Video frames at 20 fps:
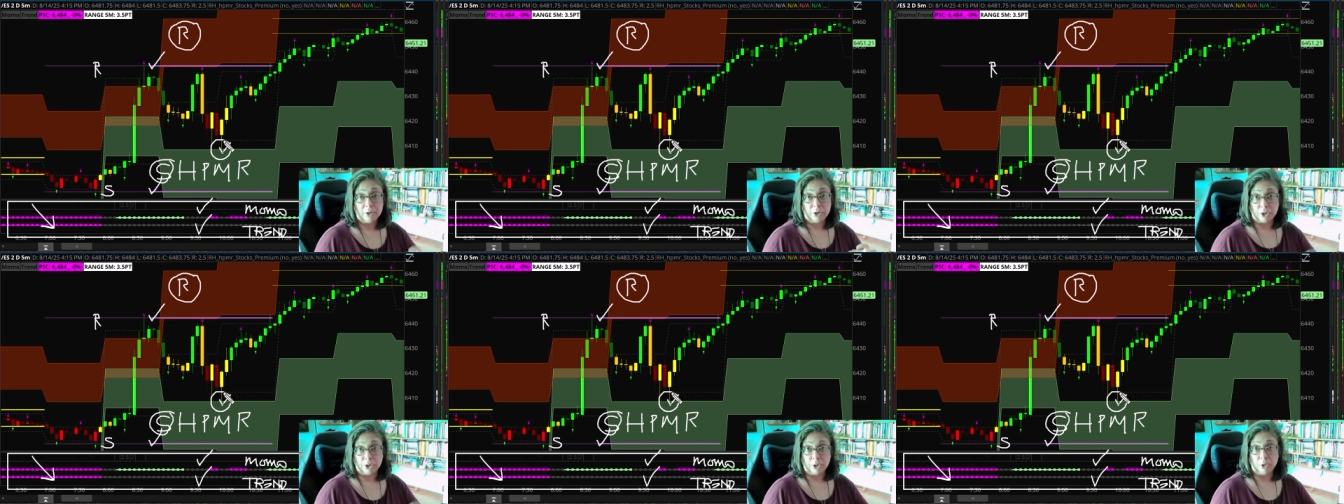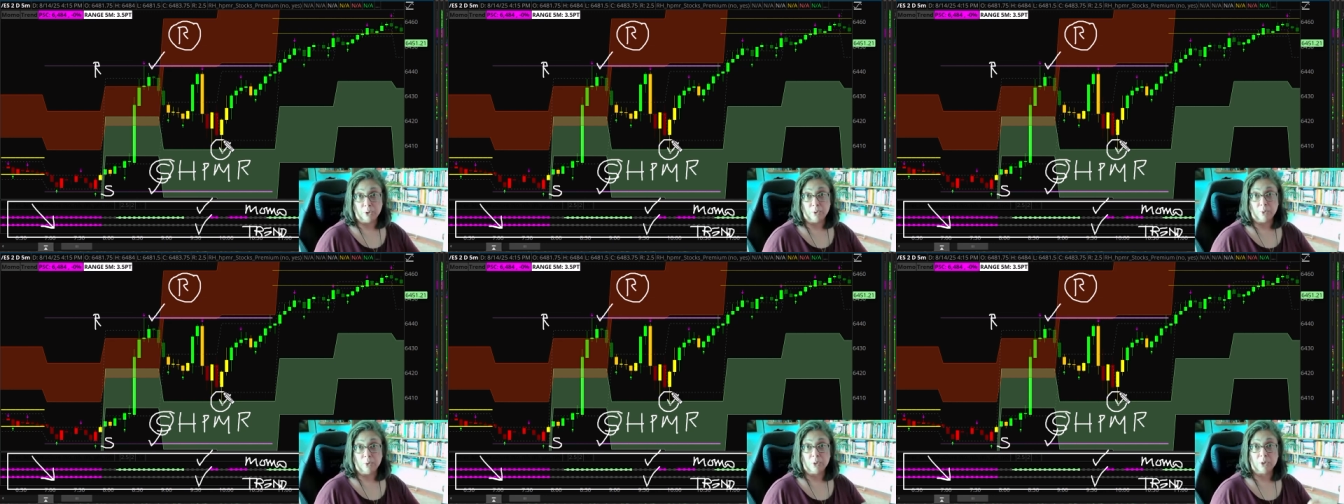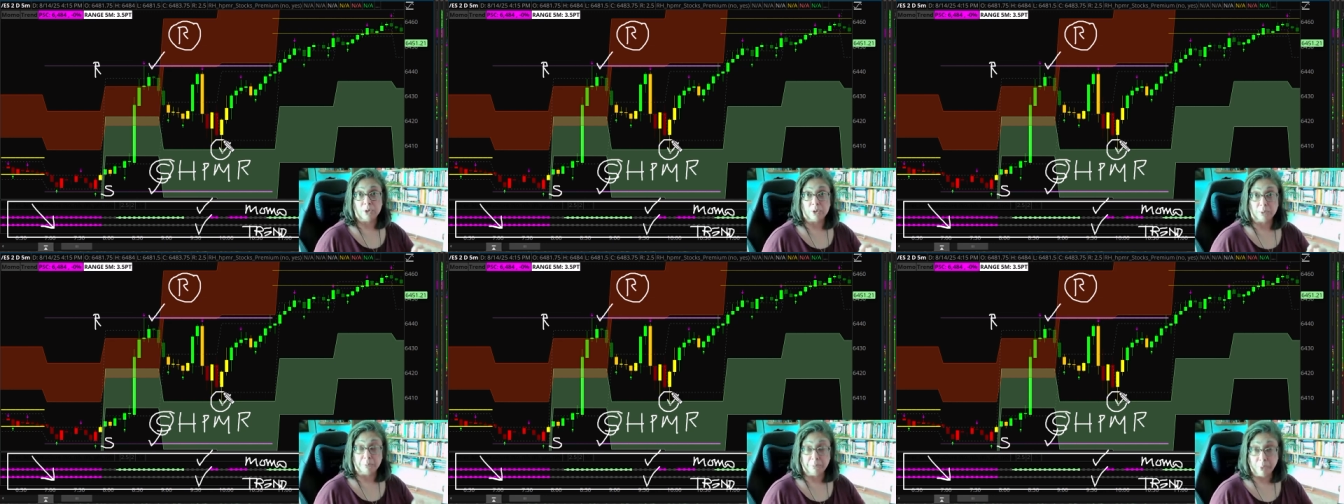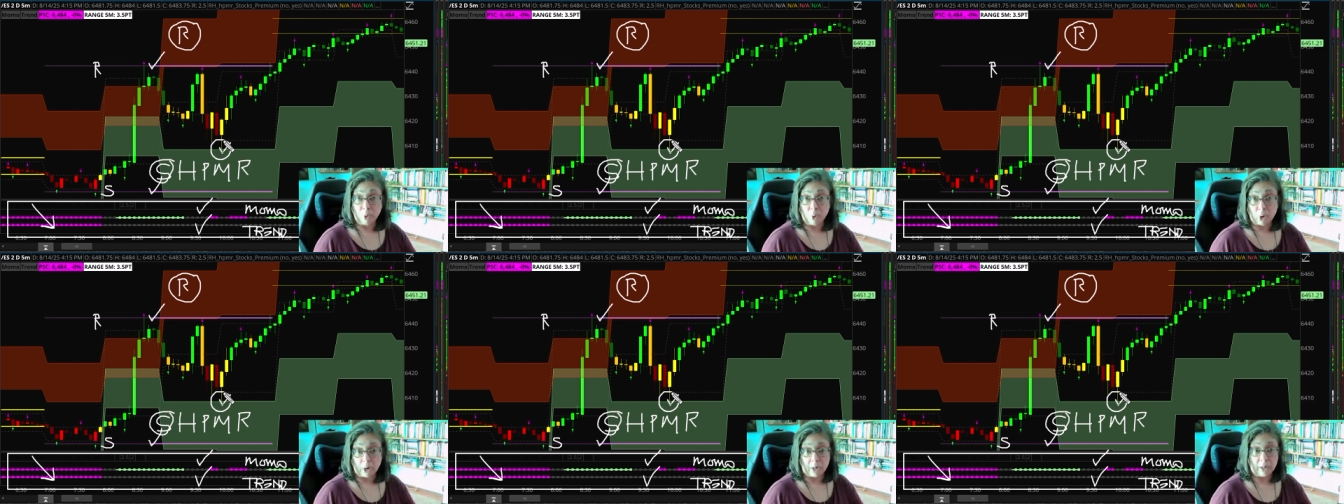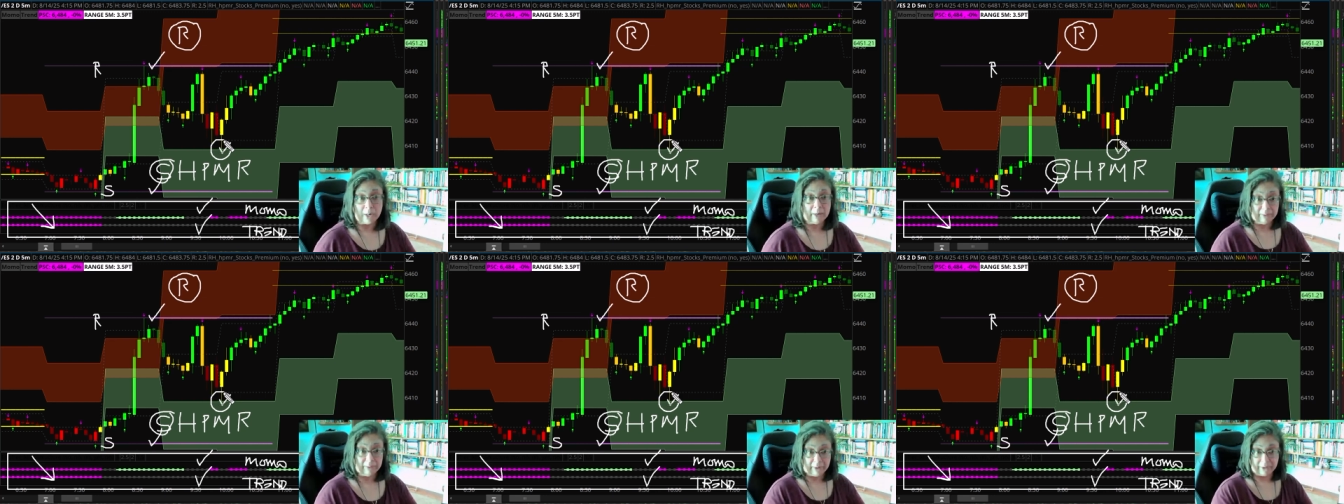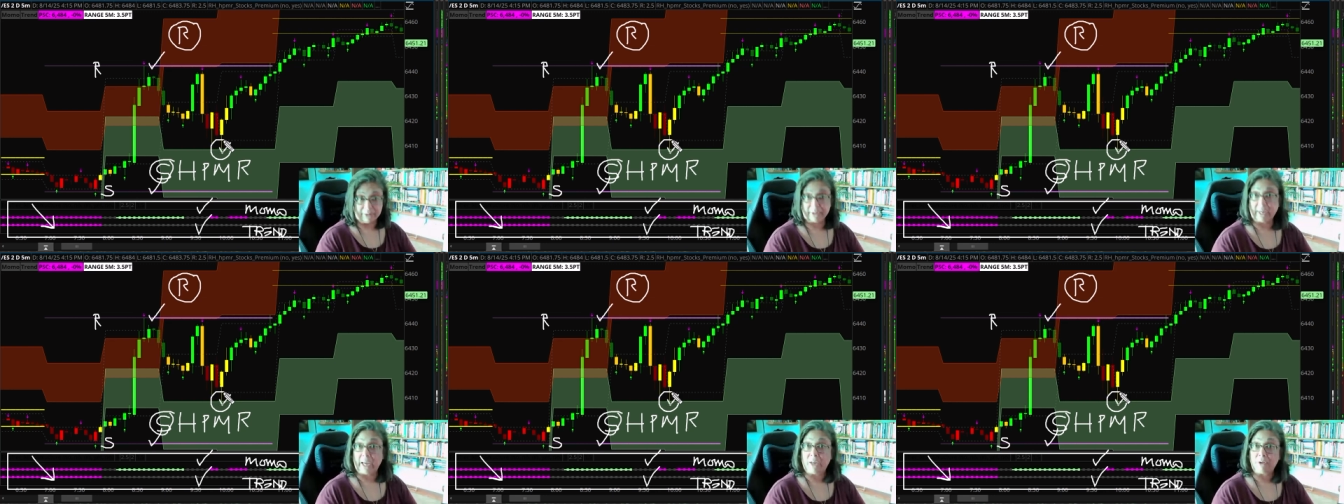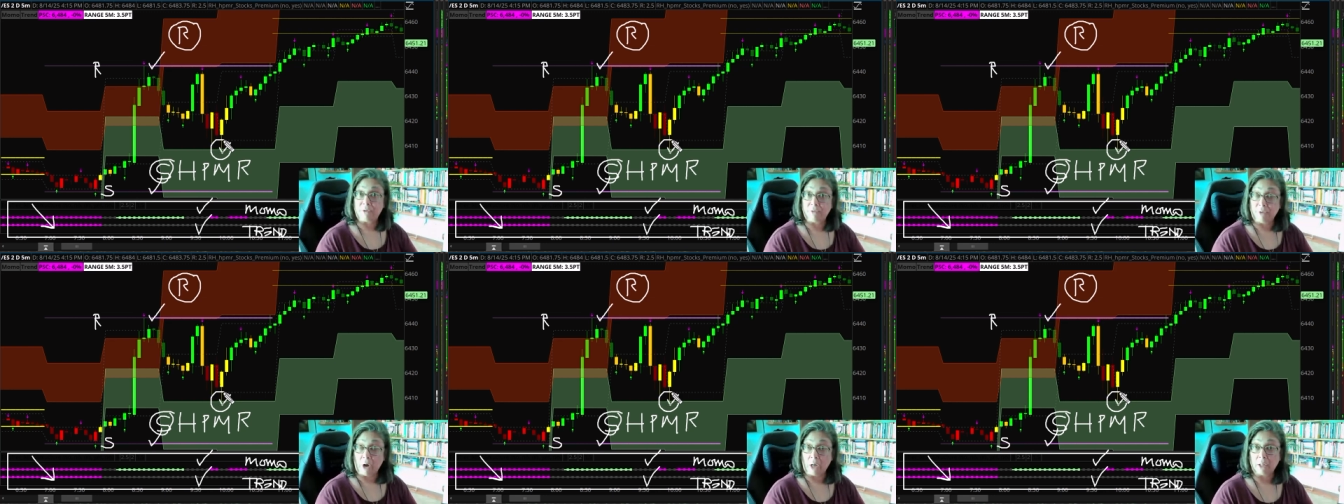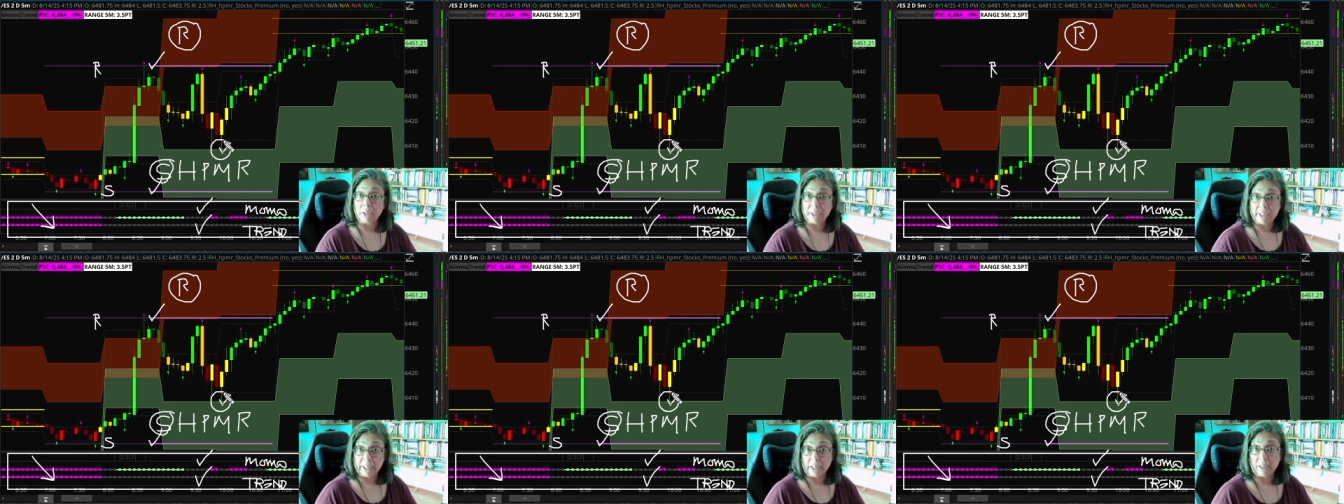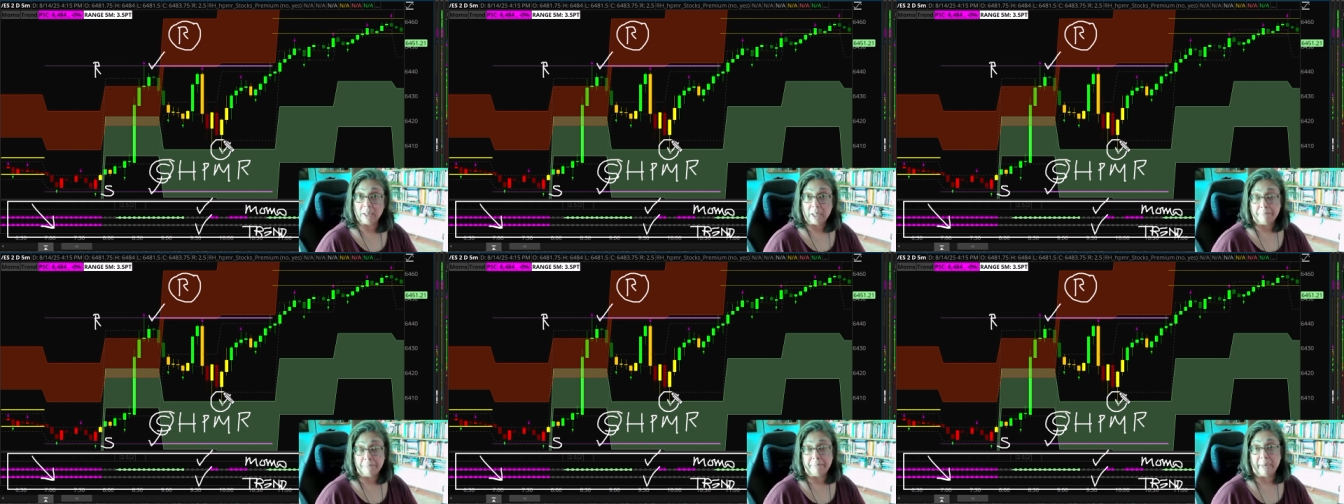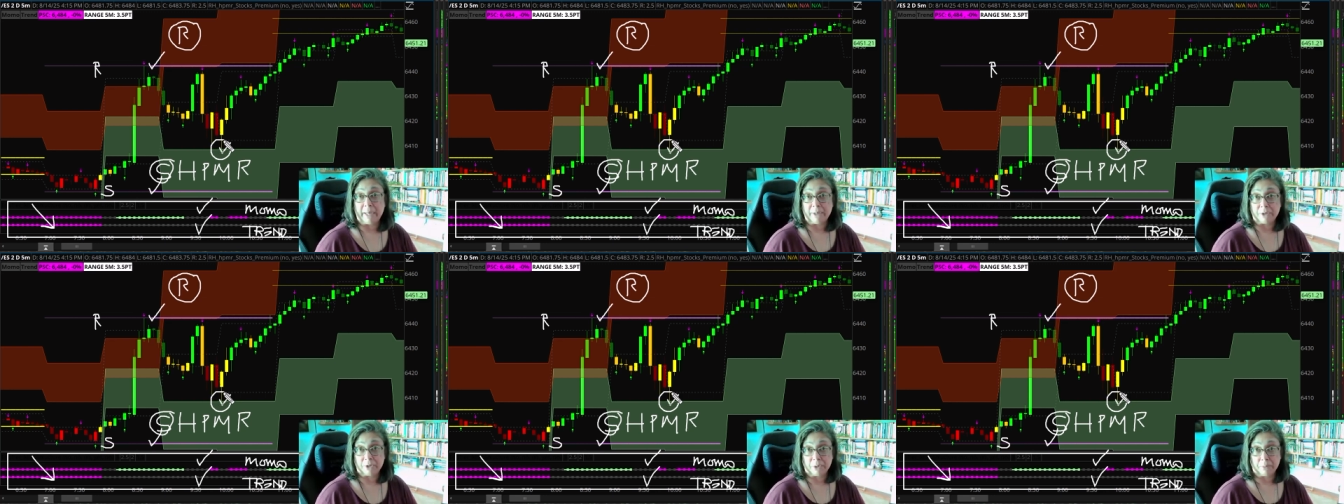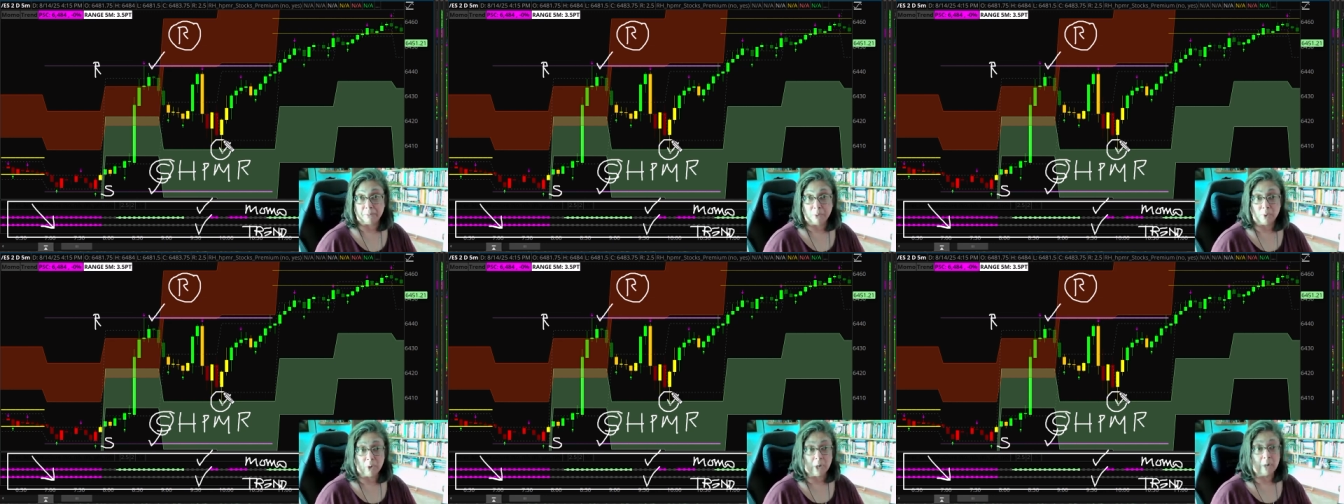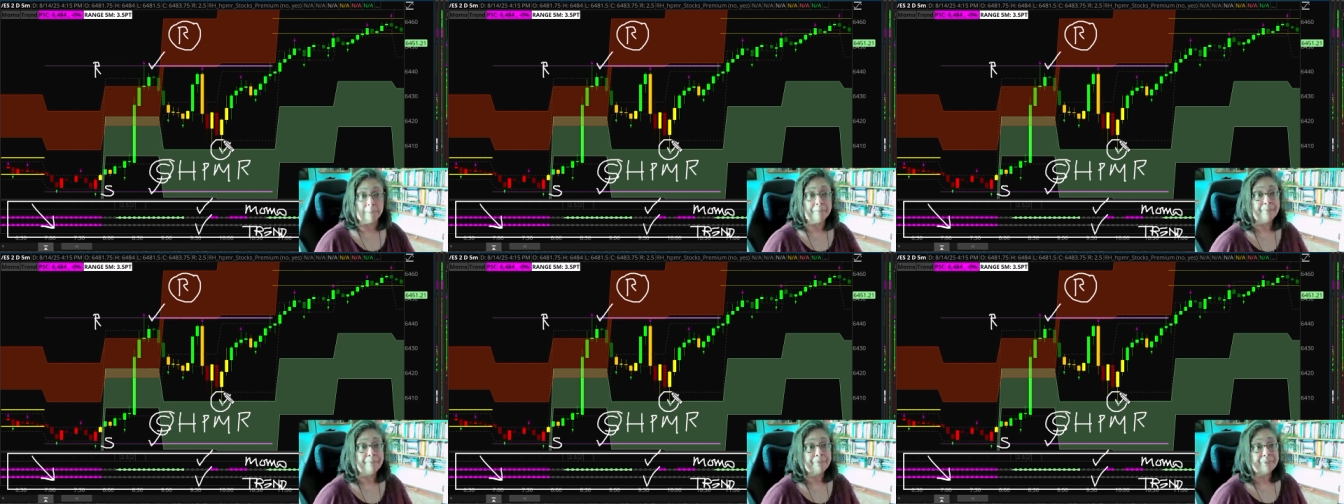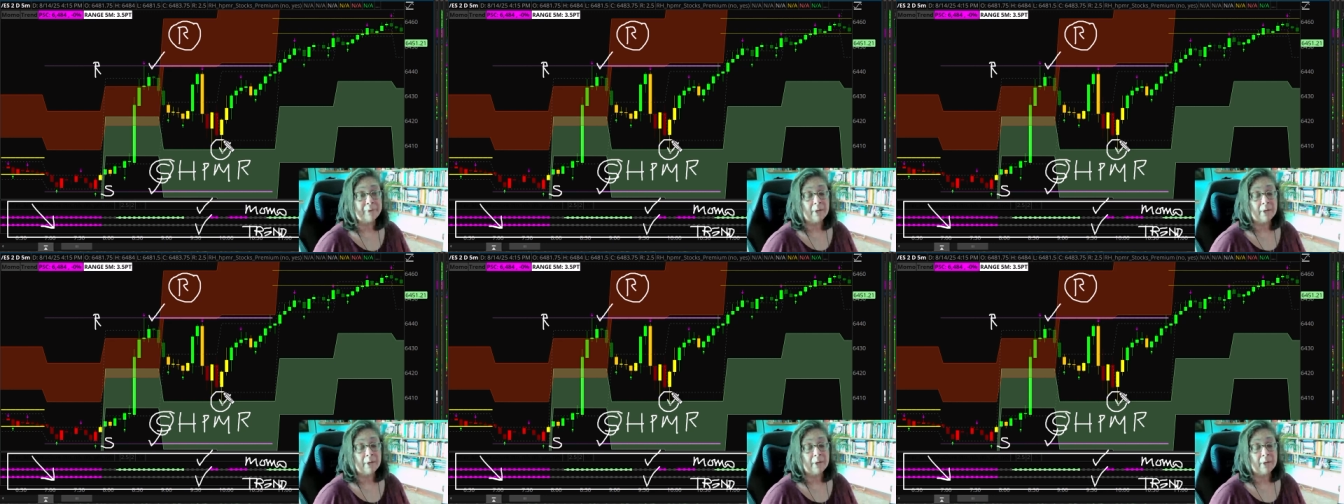to support, in this case volatility-based support,